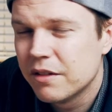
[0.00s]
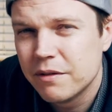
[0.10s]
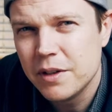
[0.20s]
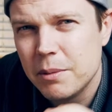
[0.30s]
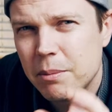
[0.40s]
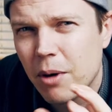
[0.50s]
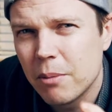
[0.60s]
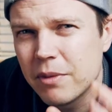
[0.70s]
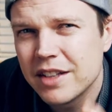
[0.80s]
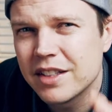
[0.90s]
Fimi
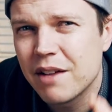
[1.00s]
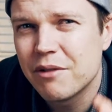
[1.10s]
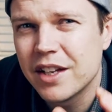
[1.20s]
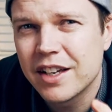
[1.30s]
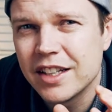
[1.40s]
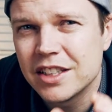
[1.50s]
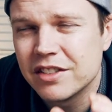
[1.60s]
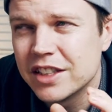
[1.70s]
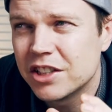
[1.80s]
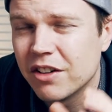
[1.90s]
Palm does have the occasional
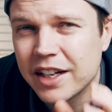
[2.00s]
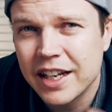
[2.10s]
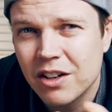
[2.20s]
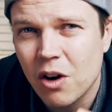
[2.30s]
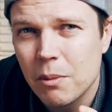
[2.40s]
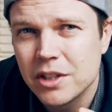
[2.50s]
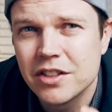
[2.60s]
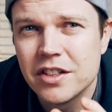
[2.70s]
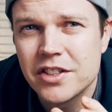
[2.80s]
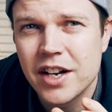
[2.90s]
issue. I get comments
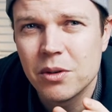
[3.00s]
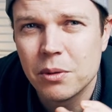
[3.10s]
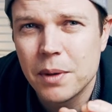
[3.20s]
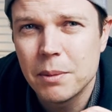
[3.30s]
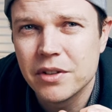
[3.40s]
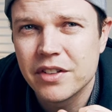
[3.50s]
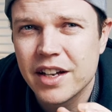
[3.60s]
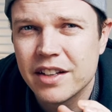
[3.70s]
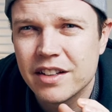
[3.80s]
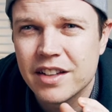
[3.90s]
on the channel with people
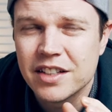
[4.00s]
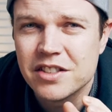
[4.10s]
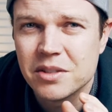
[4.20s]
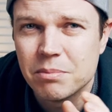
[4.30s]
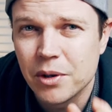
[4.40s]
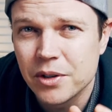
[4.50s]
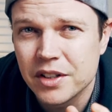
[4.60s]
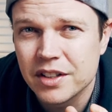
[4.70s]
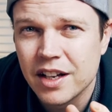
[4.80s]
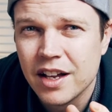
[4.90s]
saying the thing's just
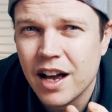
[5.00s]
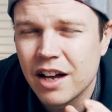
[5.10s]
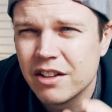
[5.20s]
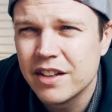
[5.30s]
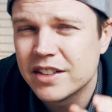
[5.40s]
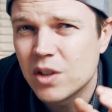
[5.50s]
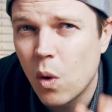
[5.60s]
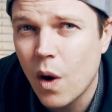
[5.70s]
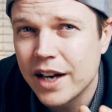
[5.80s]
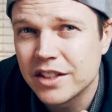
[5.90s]
broken. I don't think it's
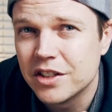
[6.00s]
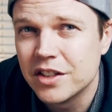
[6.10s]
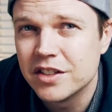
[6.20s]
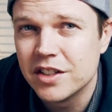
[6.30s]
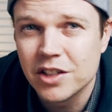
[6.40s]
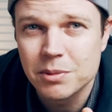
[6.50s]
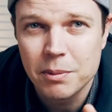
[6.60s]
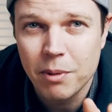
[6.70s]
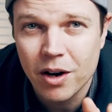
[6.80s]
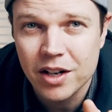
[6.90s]
quite as good as the Osmo
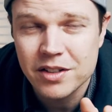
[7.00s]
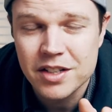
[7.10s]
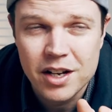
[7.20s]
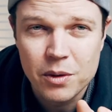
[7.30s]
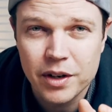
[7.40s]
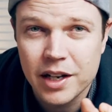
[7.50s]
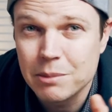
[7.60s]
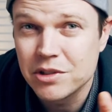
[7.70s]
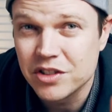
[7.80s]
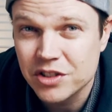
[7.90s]
Pocket when it
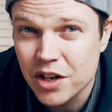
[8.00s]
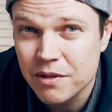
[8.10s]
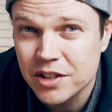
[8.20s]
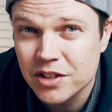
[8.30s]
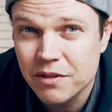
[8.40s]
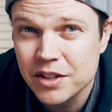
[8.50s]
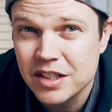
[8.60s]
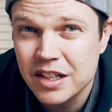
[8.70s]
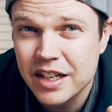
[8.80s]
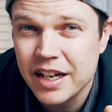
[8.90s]
comes to service,
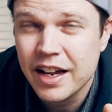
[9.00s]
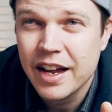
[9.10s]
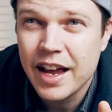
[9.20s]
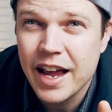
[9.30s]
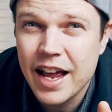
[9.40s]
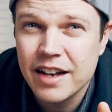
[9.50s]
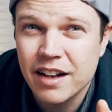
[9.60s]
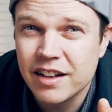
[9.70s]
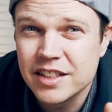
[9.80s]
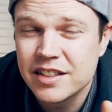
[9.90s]
obviously, and
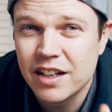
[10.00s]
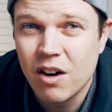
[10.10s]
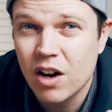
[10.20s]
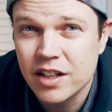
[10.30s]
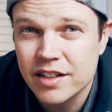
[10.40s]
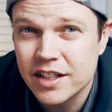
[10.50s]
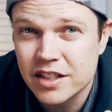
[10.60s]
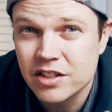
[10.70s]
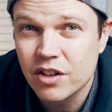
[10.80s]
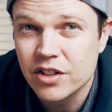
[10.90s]
I just think architecture
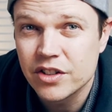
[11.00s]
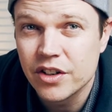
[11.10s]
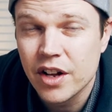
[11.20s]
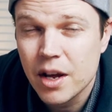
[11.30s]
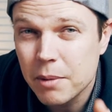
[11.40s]
is not as good.